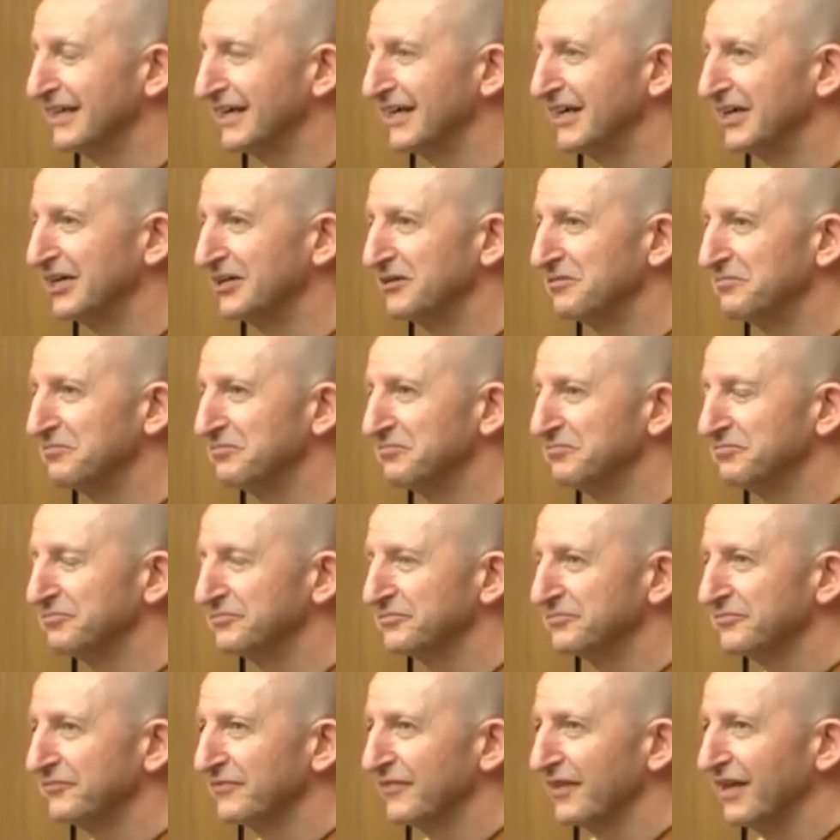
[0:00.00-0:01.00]
Um,
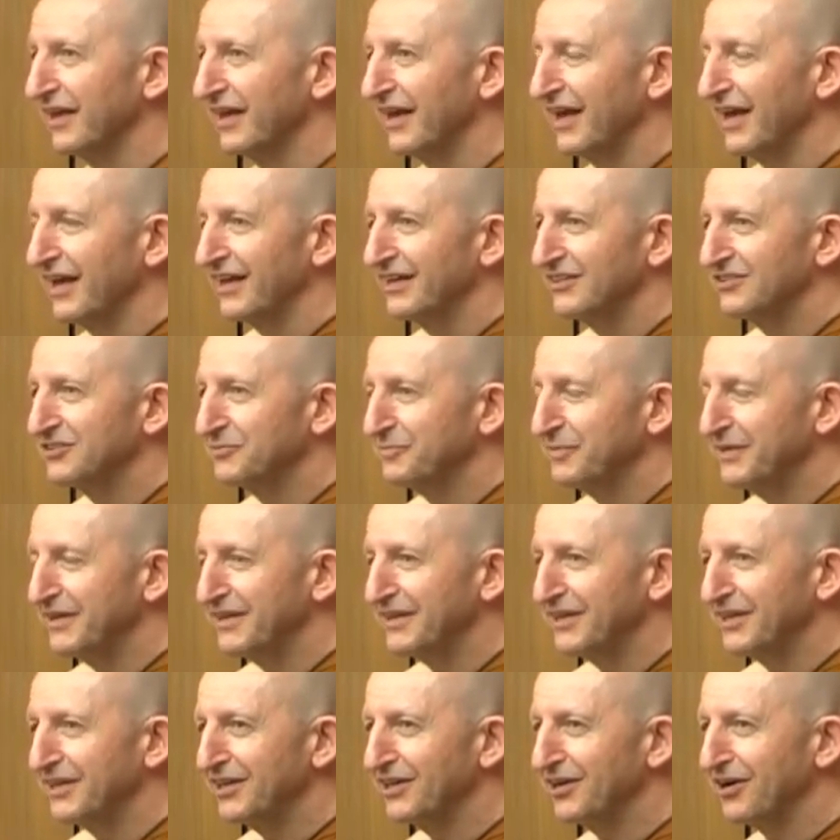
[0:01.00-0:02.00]

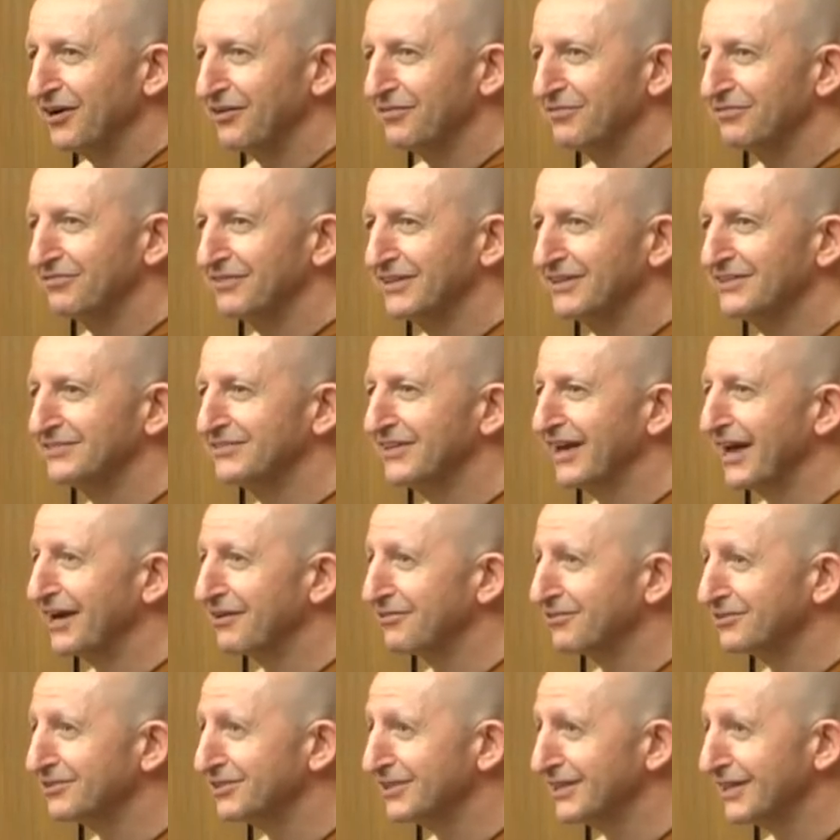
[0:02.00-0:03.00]
speaking of
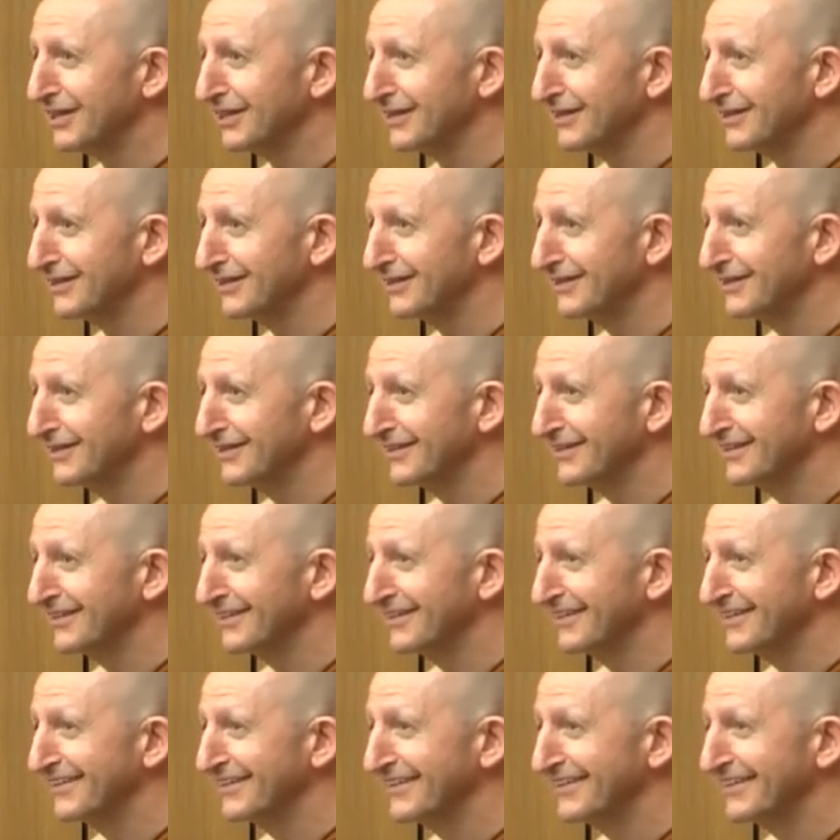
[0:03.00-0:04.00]
integrity,
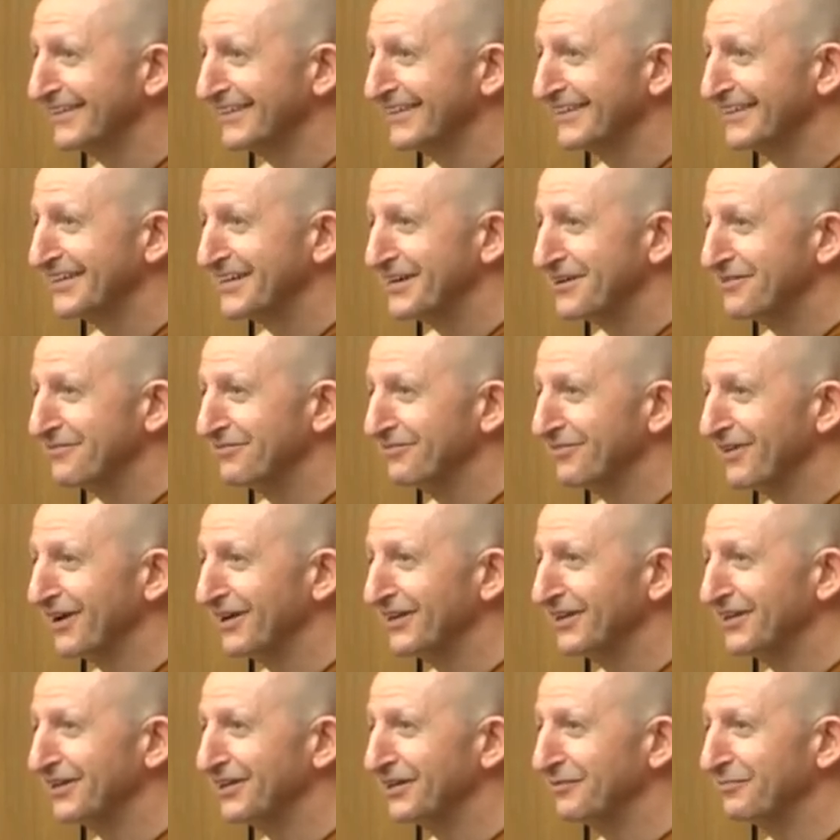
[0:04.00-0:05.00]

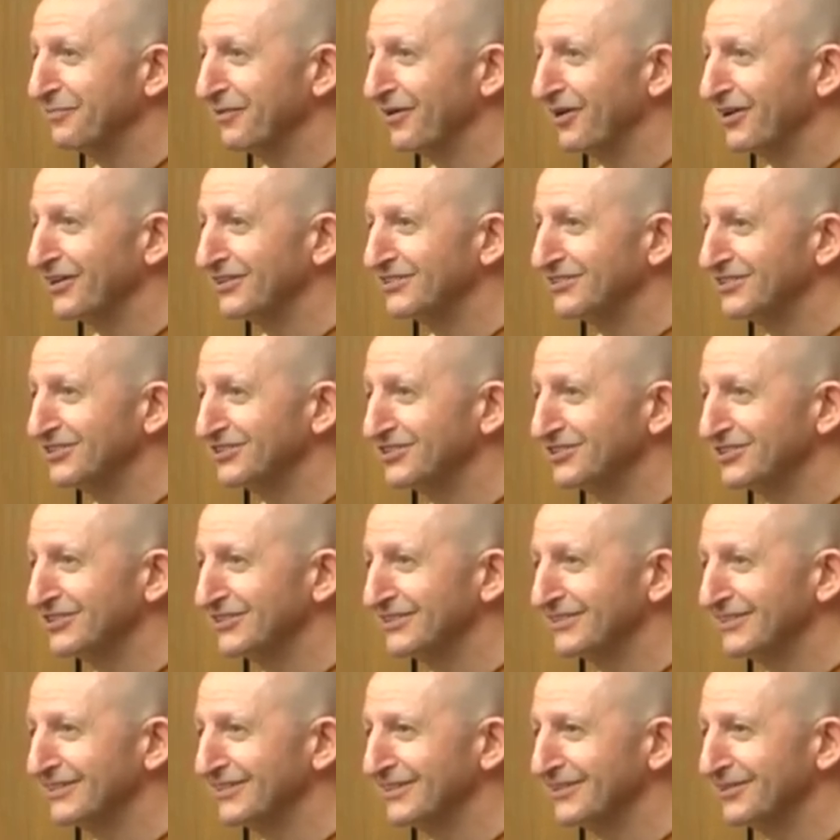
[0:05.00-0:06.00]
finding a
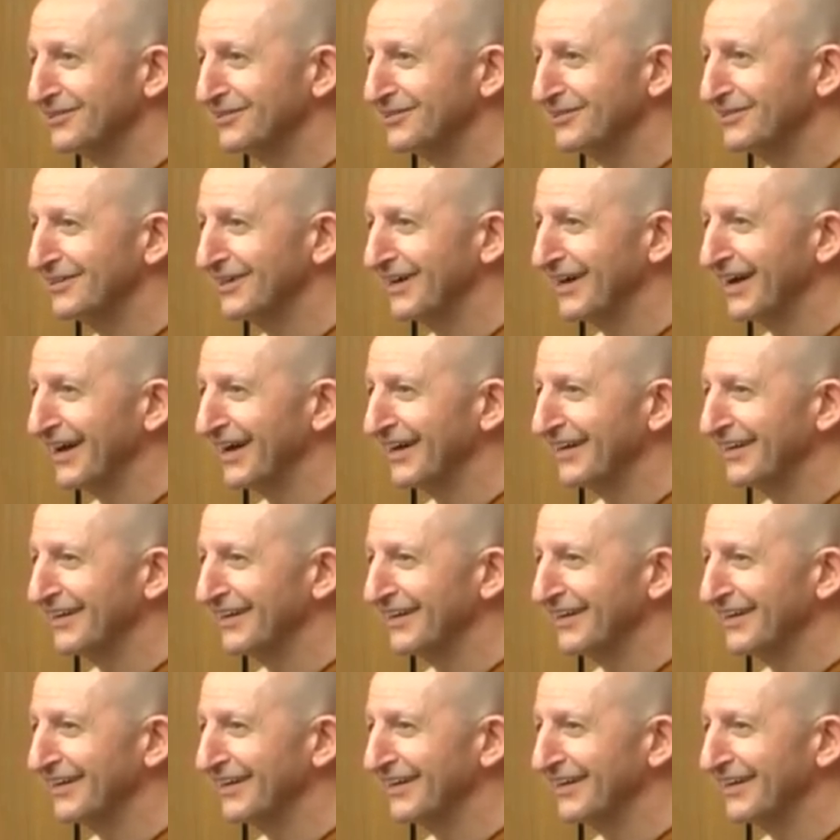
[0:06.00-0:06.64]
politician who